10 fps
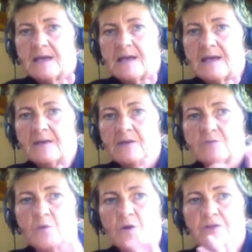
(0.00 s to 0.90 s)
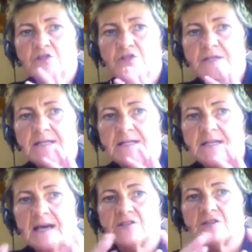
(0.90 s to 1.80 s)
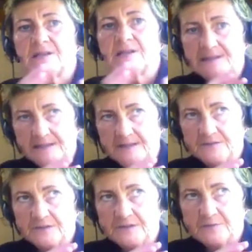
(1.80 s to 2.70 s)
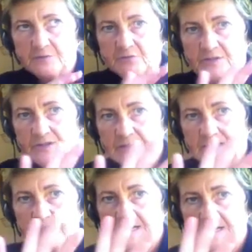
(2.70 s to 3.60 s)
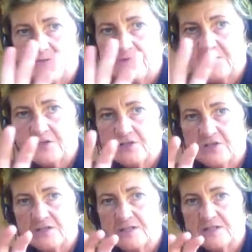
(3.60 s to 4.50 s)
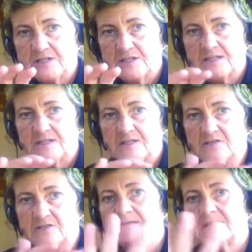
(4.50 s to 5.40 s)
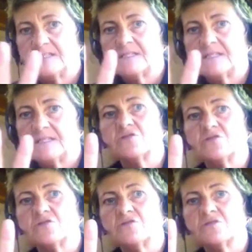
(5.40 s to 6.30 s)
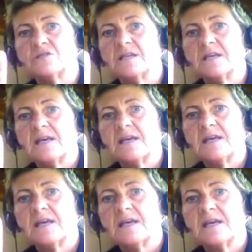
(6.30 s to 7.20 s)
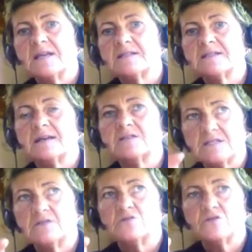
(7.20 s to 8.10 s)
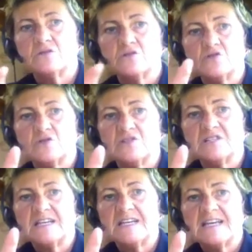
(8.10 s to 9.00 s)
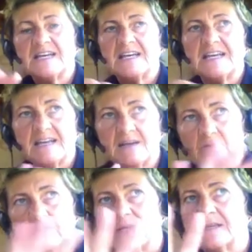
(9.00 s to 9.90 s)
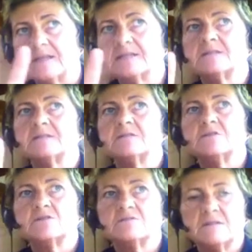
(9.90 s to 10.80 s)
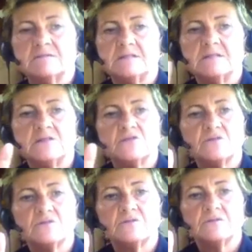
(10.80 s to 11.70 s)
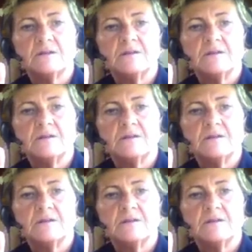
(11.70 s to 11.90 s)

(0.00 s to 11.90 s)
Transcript: and it's where the qi actually leaves the meridians and it flushes into the surrounding tissues, into the sinews and the joints, and it kind of irrigates the surrounding tissue.